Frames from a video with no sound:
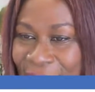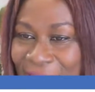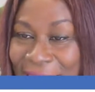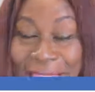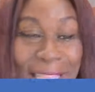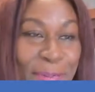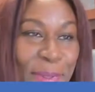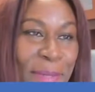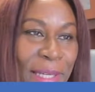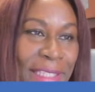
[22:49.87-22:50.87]
I think that's
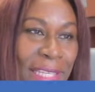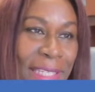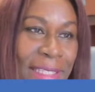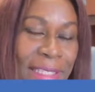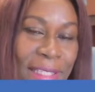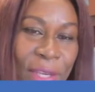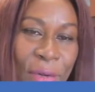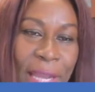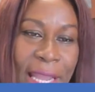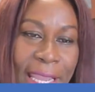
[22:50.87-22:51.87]
pretty much it.
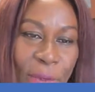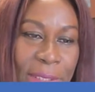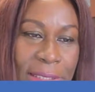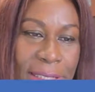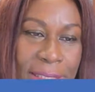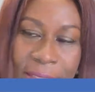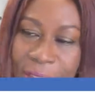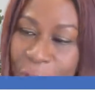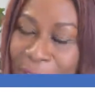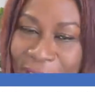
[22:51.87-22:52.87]
So I will
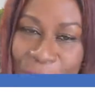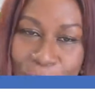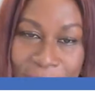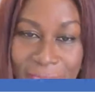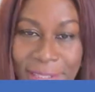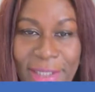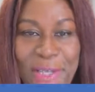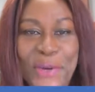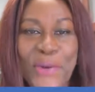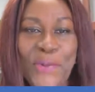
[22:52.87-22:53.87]
go back to
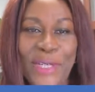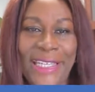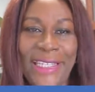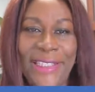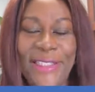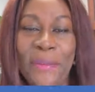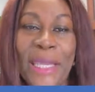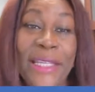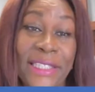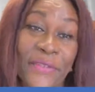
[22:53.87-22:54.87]
working to
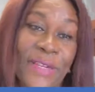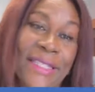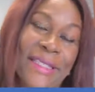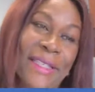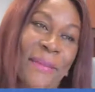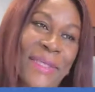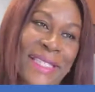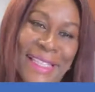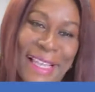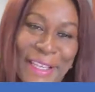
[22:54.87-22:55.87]
make a difference in
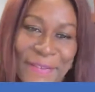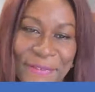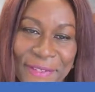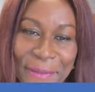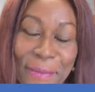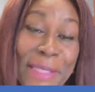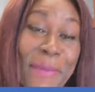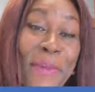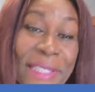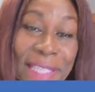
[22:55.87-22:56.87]
somebody's life, many
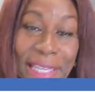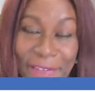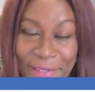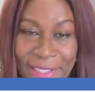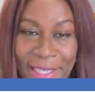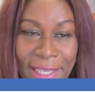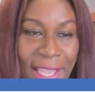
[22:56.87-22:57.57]
people's lives.